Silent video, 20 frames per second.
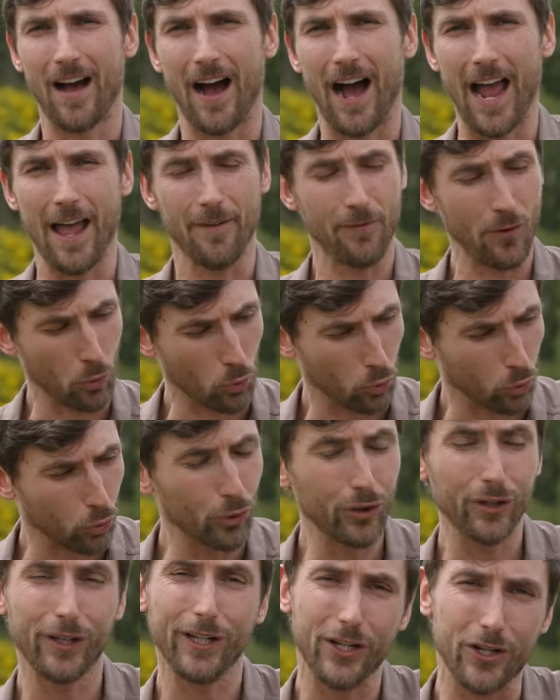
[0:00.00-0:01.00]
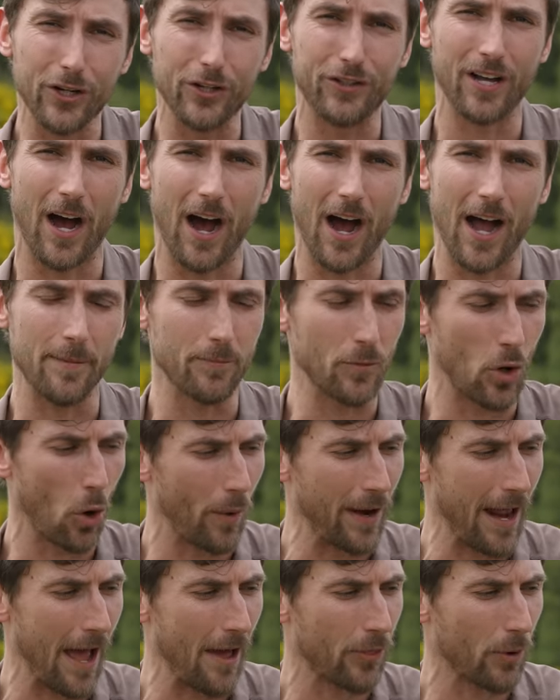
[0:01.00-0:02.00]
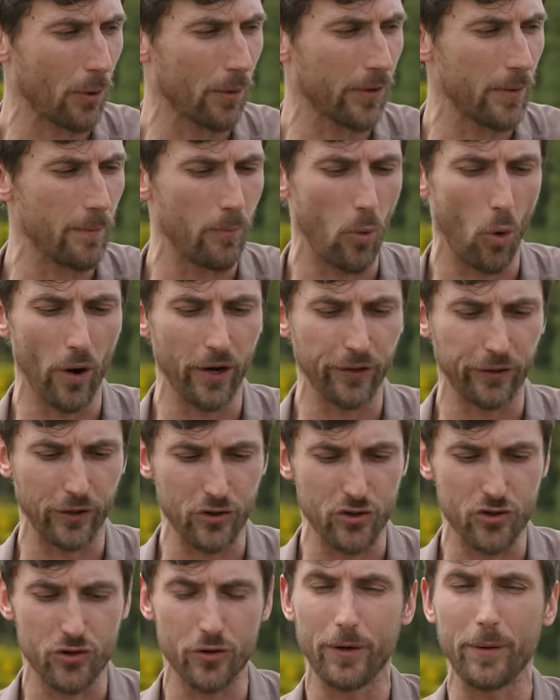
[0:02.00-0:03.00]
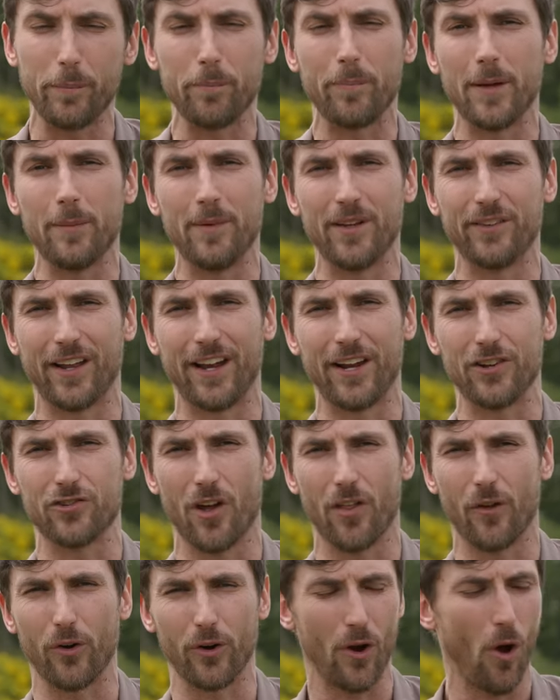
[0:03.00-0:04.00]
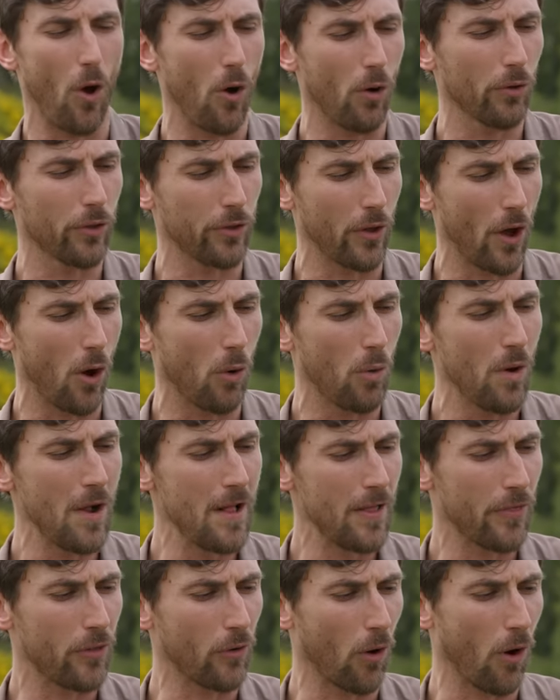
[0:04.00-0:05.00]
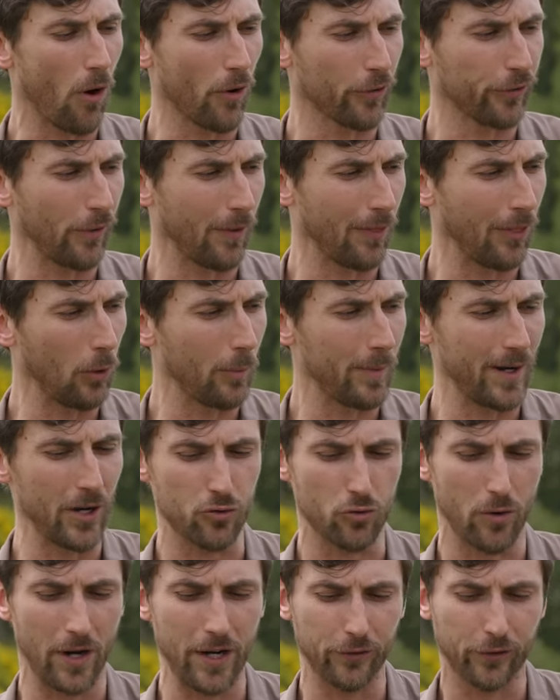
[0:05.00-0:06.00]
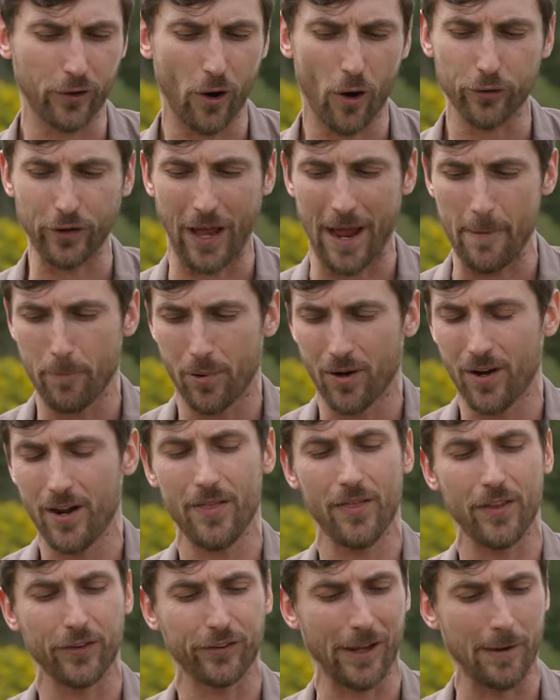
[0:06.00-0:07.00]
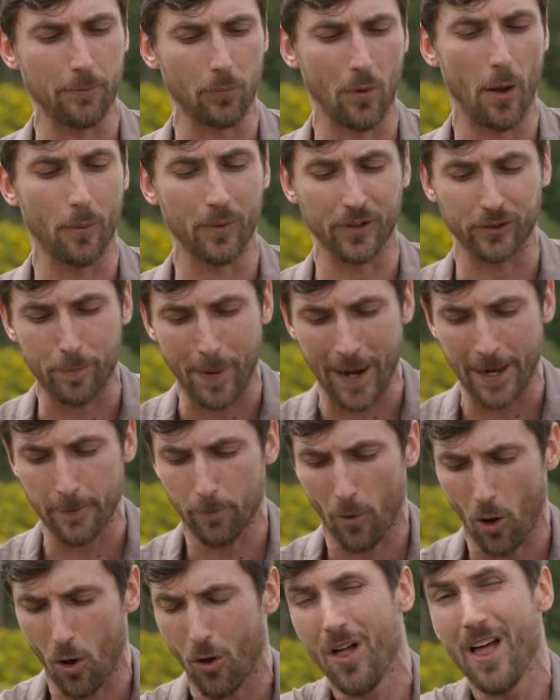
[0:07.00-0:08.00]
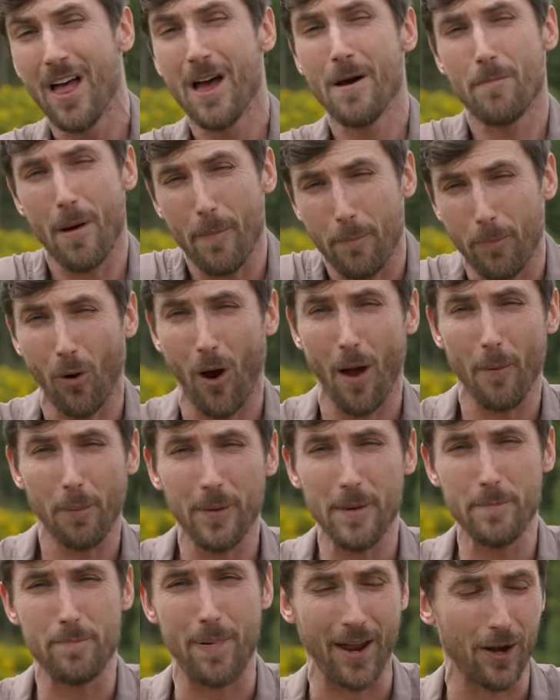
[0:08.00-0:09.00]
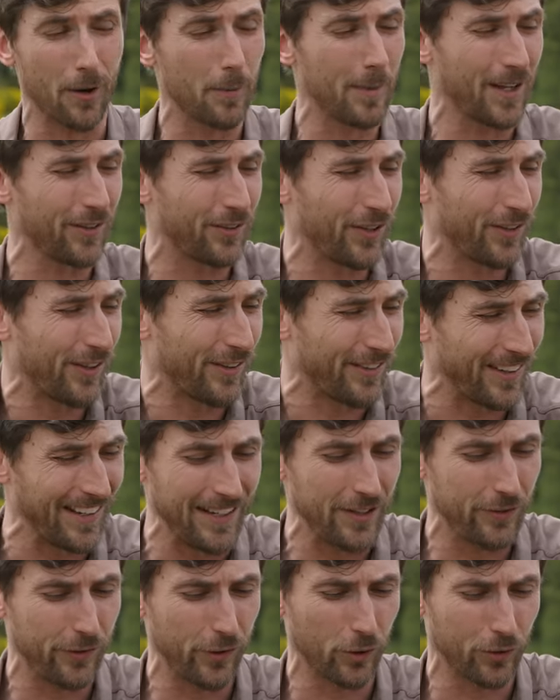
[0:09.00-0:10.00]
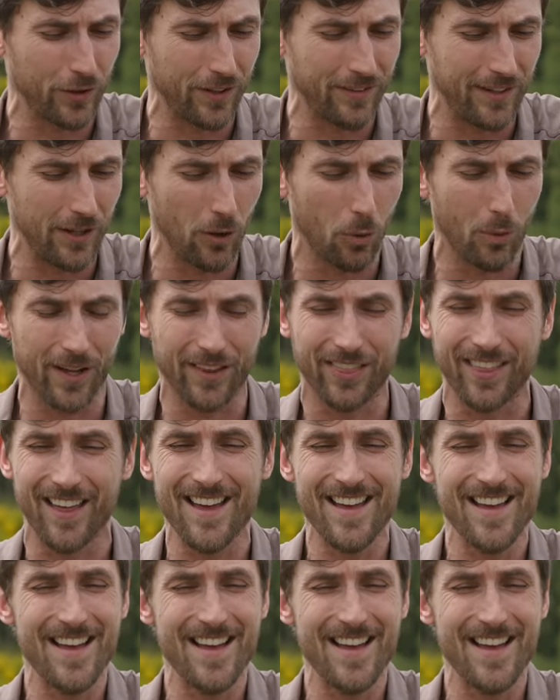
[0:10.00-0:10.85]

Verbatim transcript: I have a really good time going out there with the boys and shooting BBs at each other. And although there are a little bit of training scars, I put it in the same realm as paintball, but probably better because it's just easier to deal with.